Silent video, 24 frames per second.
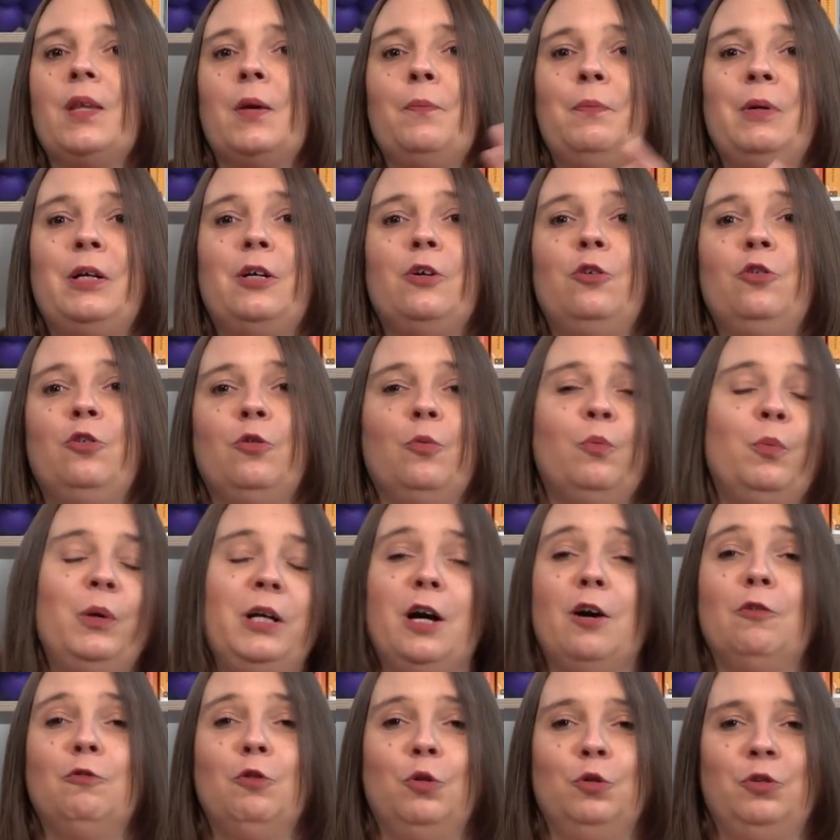because we
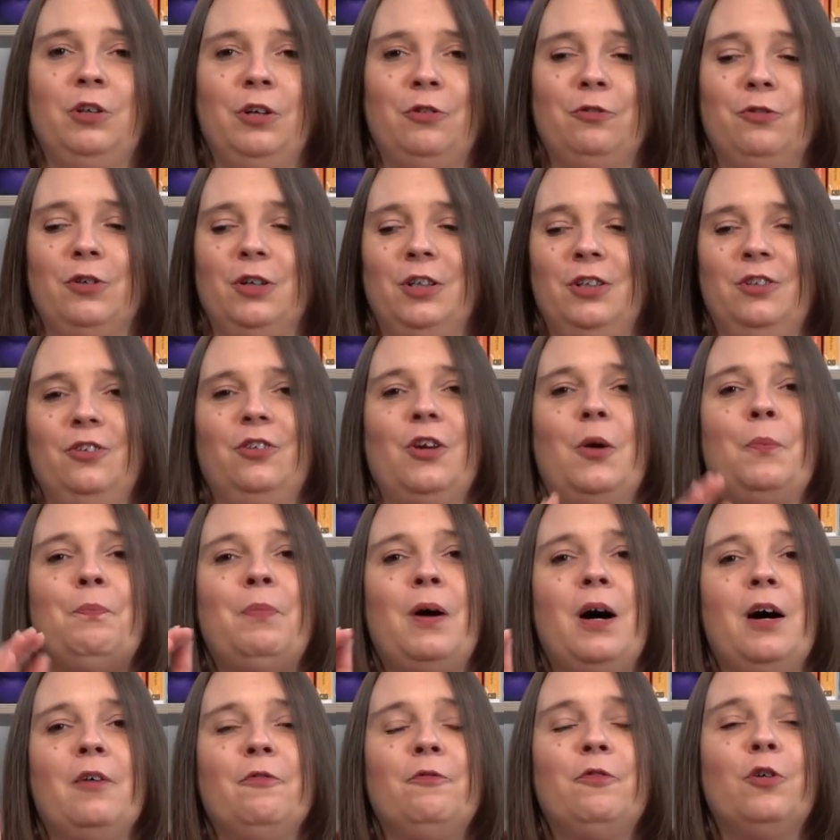are all different.
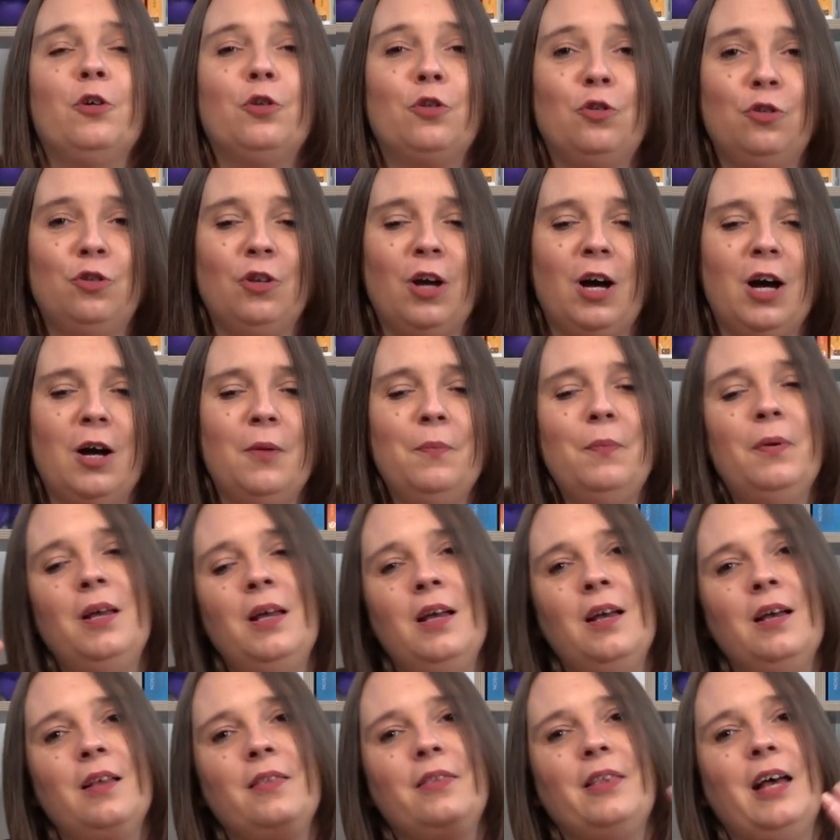But for some,
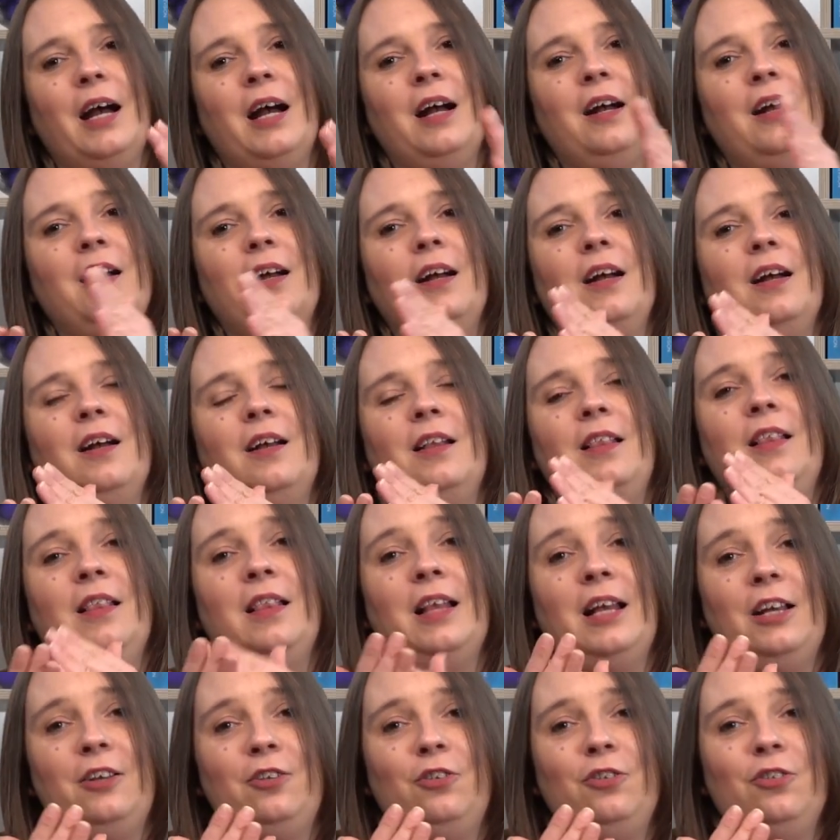that
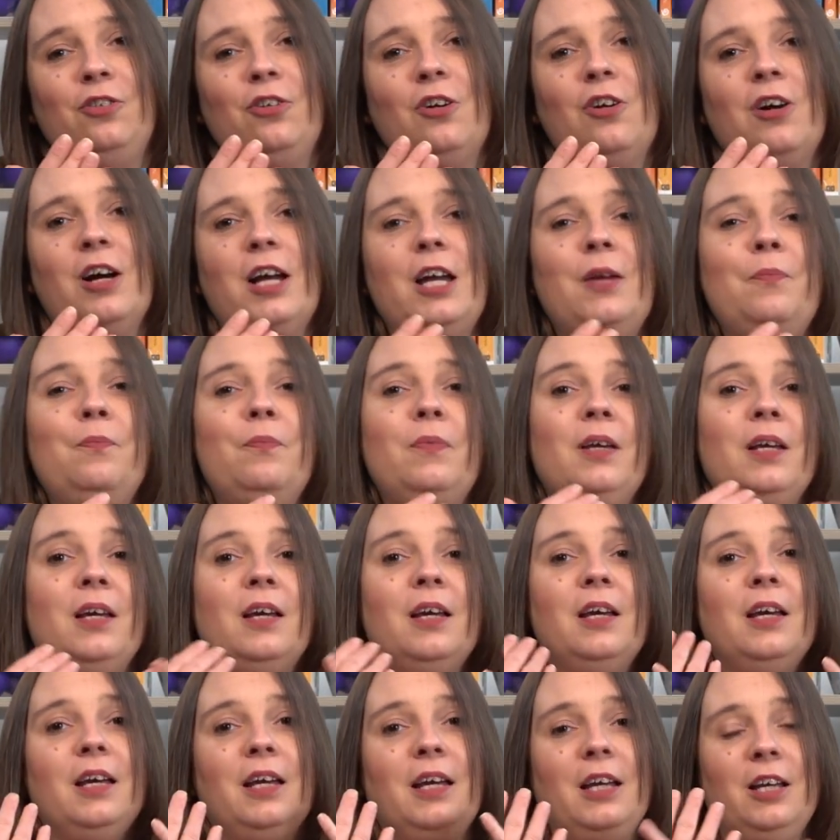less time
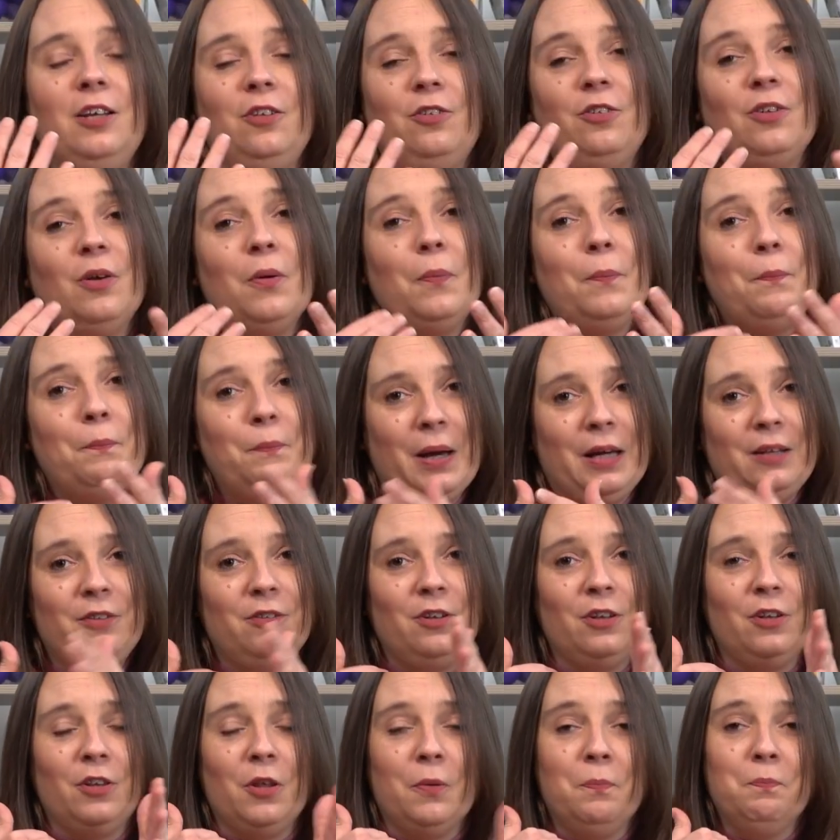is
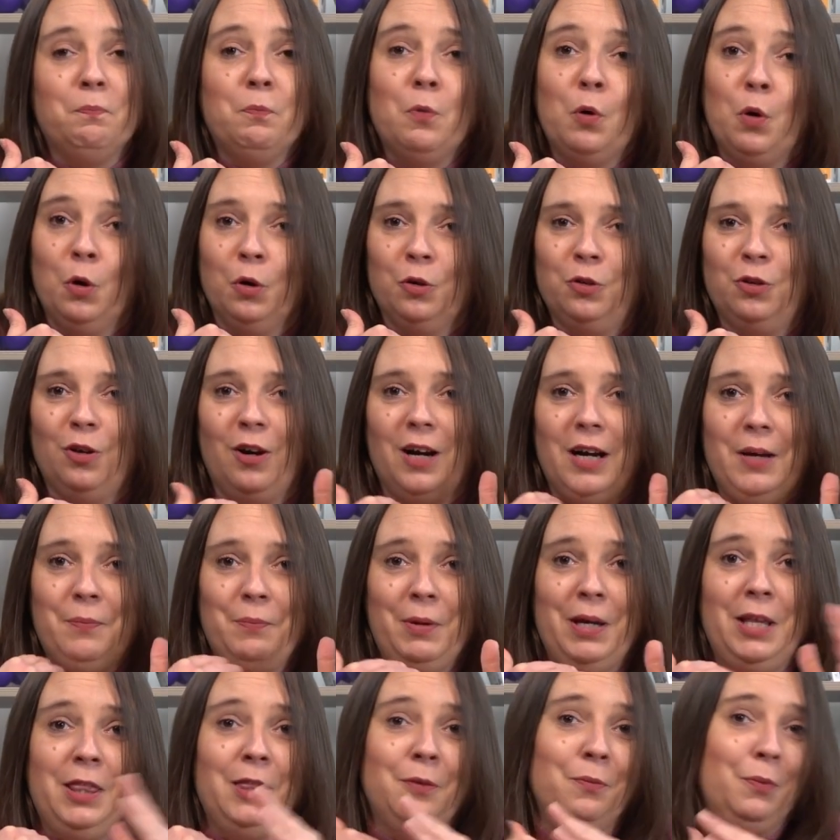better than more time
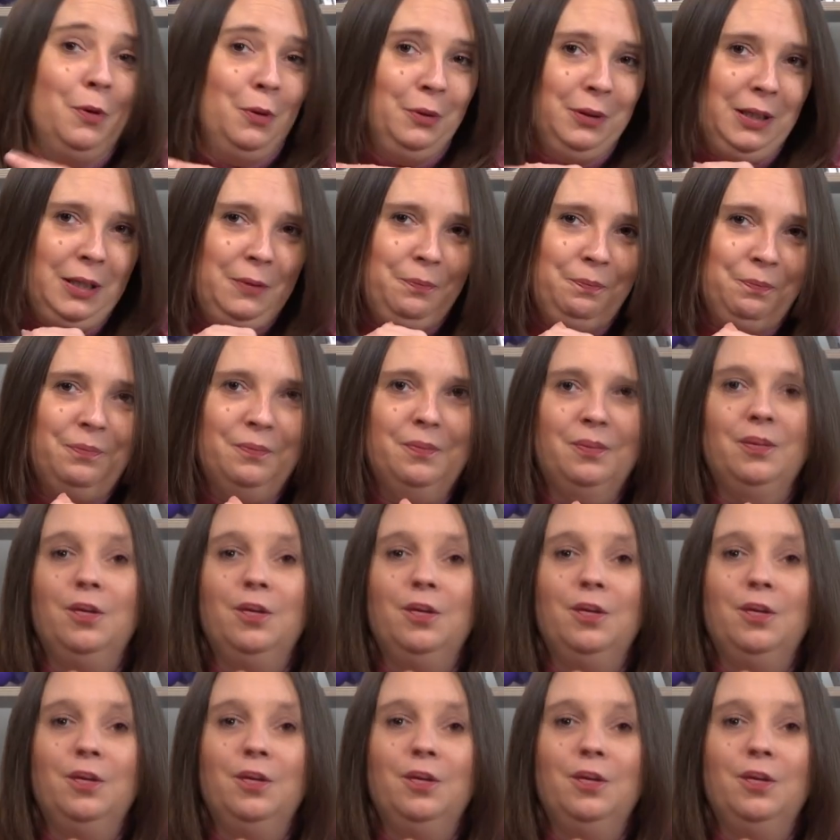in the morning.